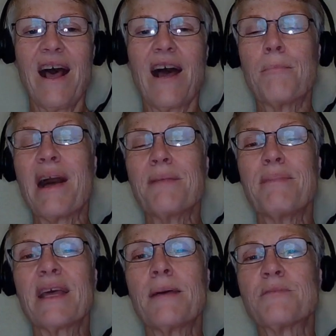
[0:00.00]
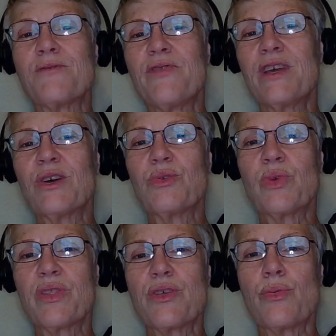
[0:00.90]
Our mind becomes filled
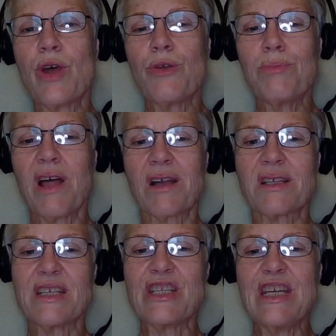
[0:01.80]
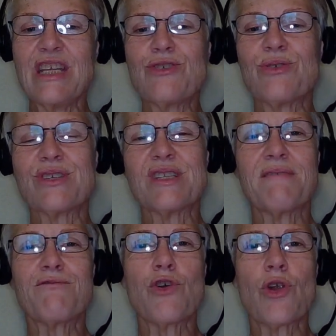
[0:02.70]
with the roadblocks and detours
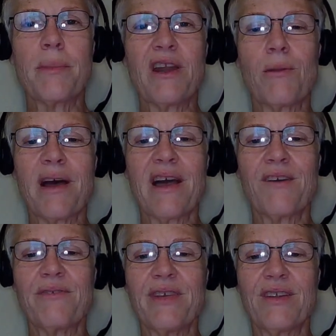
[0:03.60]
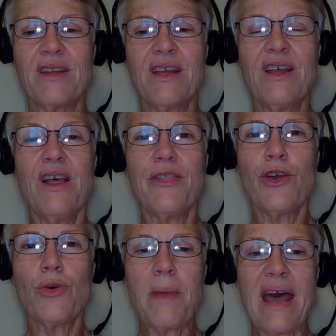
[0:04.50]
that form in our biofield,
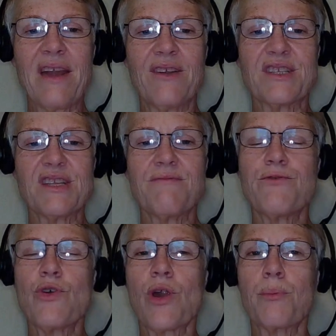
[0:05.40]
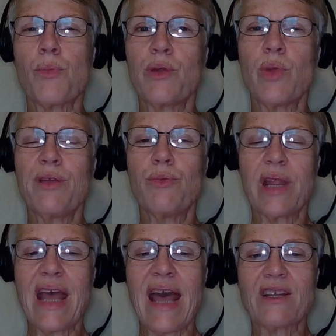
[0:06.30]
the old patterns that form when we
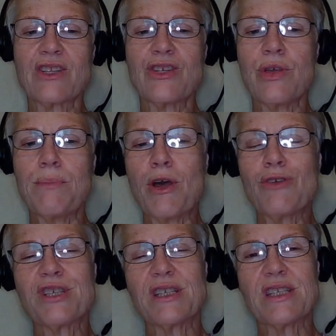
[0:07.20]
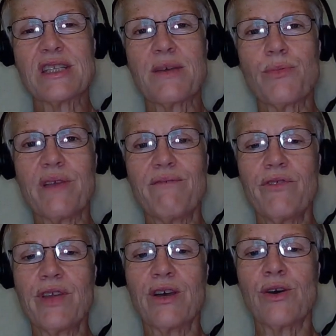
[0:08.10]
react to emotions that we
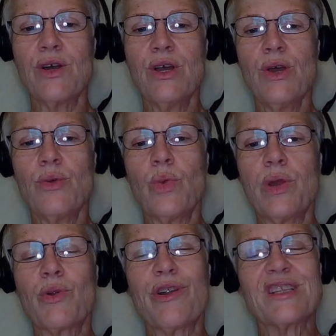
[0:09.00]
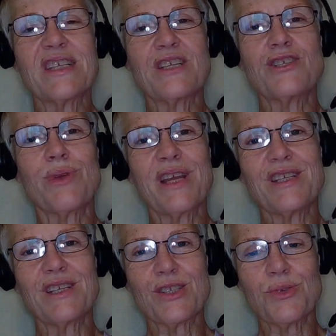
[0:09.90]
feel when we're in
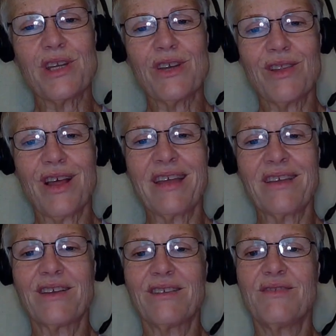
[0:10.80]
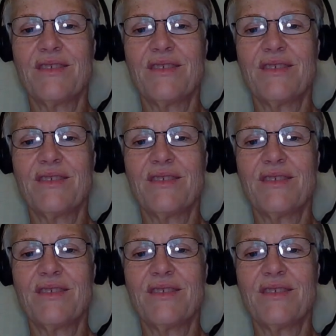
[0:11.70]
situations we don't like.